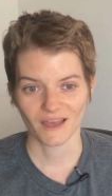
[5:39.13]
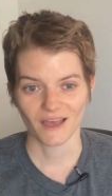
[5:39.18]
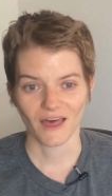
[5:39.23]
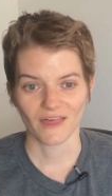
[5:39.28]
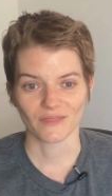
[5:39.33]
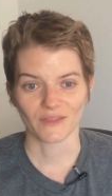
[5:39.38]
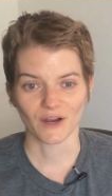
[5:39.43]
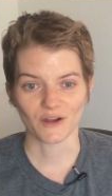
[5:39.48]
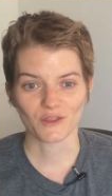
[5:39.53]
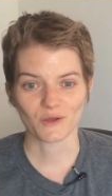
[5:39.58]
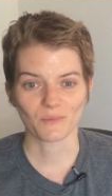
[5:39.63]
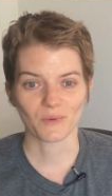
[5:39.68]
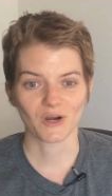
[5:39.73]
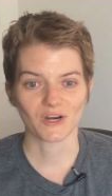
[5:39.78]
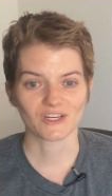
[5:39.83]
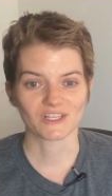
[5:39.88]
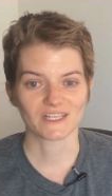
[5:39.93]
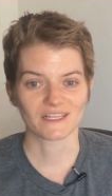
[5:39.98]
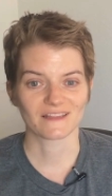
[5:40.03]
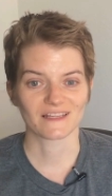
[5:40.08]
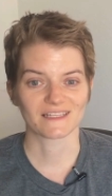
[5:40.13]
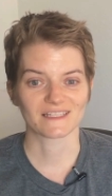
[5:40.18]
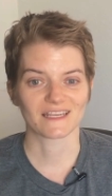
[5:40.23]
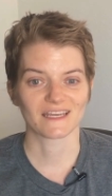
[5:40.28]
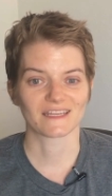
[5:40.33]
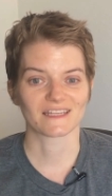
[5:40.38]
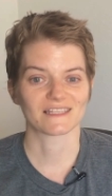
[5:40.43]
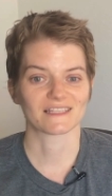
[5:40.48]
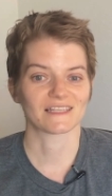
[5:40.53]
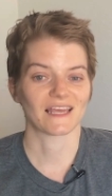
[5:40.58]
They're the person that's going
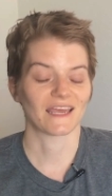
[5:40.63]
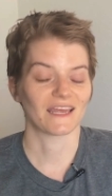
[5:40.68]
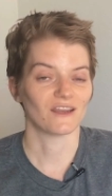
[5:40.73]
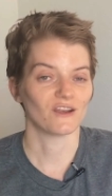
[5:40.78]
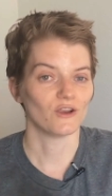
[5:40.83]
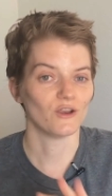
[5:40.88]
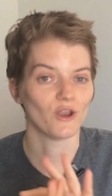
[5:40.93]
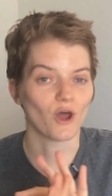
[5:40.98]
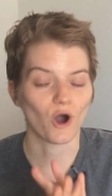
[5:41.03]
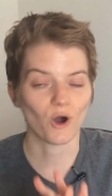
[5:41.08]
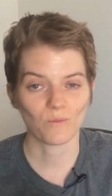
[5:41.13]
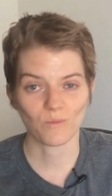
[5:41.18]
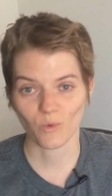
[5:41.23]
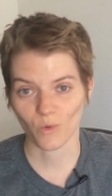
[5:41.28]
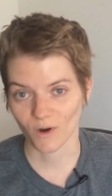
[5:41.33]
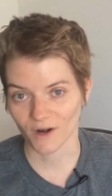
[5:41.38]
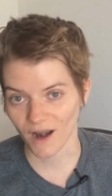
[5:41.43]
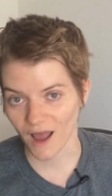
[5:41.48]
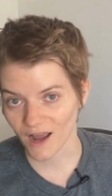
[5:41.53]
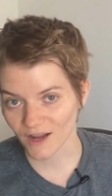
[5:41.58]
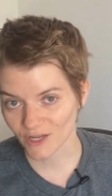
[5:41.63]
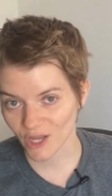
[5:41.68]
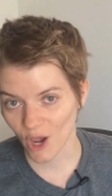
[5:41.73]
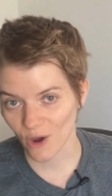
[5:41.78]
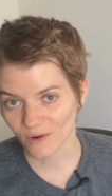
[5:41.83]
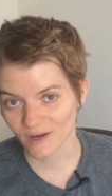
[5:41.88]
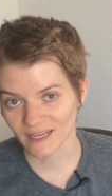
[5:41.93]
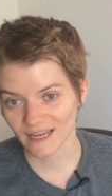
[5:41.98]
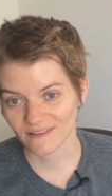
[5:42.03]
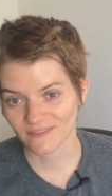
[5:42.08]
to say, nope, we're not
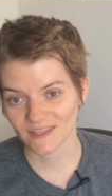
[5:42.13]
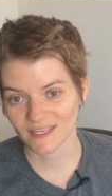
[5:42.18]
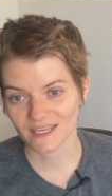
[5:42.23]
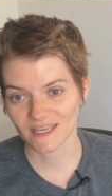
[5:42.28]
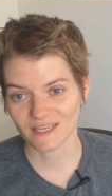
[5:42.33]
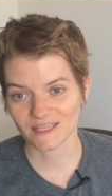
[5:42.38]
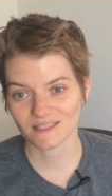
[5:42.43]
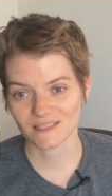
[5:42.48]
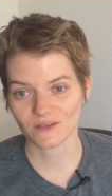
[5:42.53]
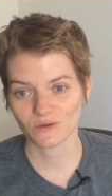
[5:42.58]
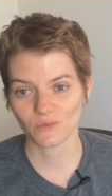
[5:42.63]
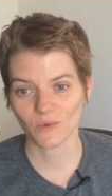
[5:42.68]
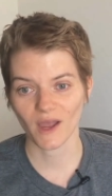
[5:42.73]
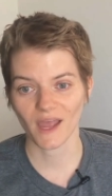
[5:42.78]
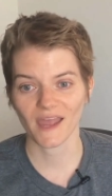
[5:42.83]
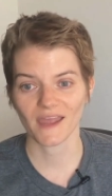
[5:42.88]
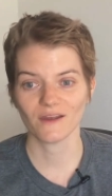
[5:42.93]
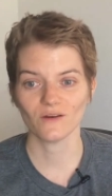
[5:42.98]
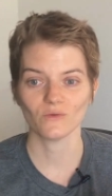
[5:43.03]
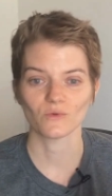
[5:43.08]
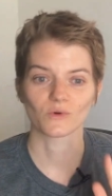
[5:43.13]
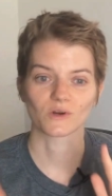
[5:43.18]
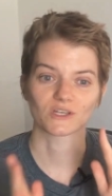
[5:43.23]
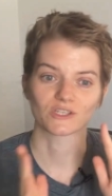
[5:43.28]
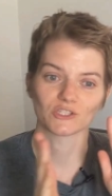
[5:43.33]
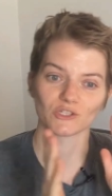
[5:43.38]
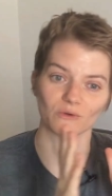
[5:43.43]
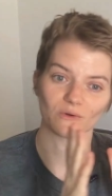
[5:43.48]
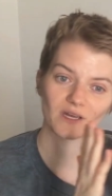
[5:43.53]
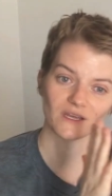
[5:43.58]
coding it the easy way. We're
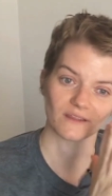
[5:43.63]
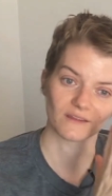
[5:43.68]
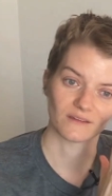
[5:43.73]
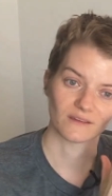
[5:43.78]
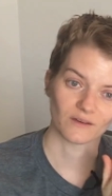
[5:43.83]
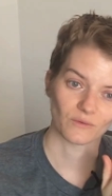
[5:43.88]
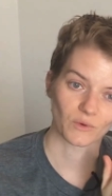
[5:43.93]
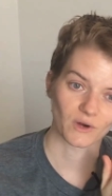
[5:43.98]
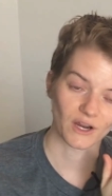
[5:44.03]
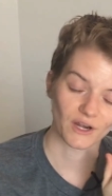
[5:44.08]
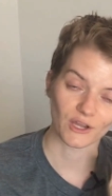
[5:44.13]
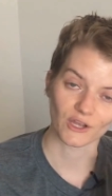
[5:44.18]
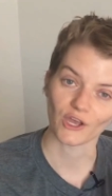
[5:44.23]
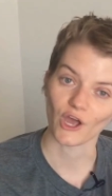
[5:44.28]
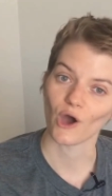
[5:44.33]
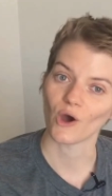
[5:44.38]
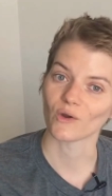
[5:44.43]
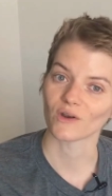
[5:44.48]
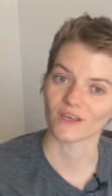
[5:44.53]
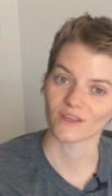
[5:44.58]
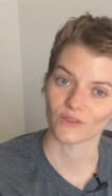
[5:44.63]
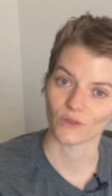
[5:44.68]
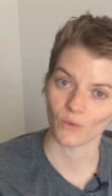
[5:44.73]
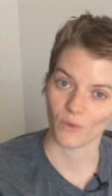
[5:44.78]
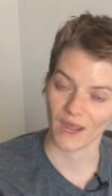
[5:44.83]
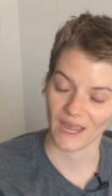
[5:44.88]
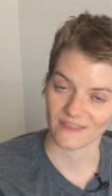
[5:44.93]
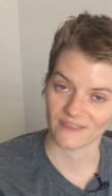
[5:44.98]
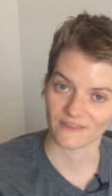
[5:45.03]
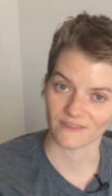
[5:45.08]
going to code it the
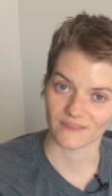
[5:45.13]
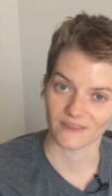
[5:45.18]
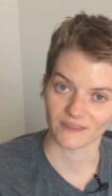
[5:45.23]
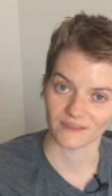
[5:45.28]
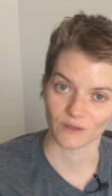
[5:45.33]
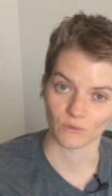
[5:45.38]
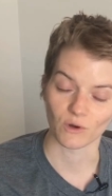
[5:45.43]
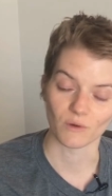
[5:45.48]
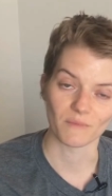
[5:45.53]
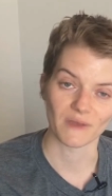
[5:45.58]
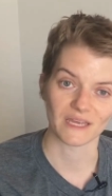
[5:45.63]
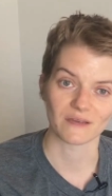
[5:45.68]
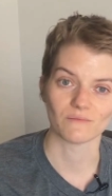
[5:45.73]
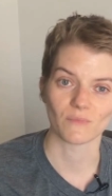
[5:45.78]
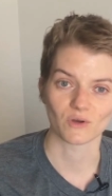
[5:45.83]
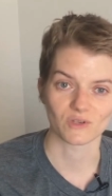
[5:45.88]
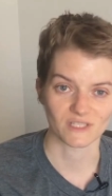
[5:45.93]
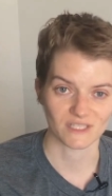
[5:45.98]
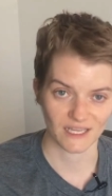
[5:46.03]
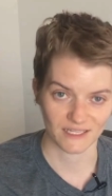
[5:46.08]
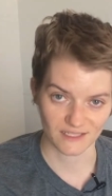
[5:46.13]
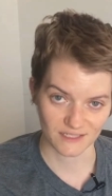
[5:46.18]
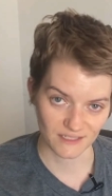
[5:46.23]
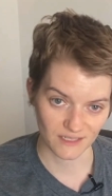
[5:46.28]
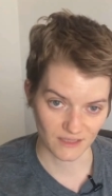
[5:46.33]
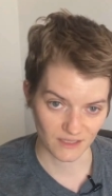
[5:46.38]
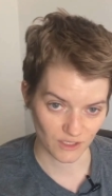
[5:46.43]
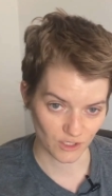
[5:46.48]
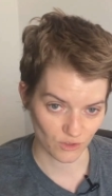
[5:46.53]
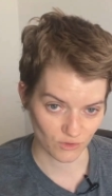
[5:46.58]
way that will make most sense to
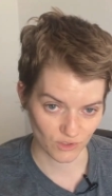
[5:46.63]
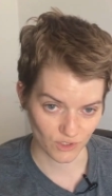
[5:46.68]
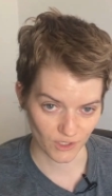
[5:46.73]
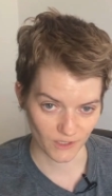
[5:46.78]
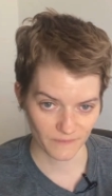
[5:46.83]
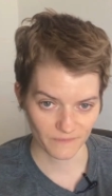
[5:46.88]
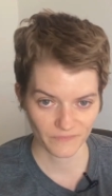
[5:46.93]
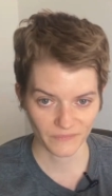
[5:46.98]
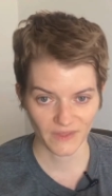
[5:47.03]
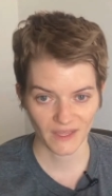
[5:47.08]
the user.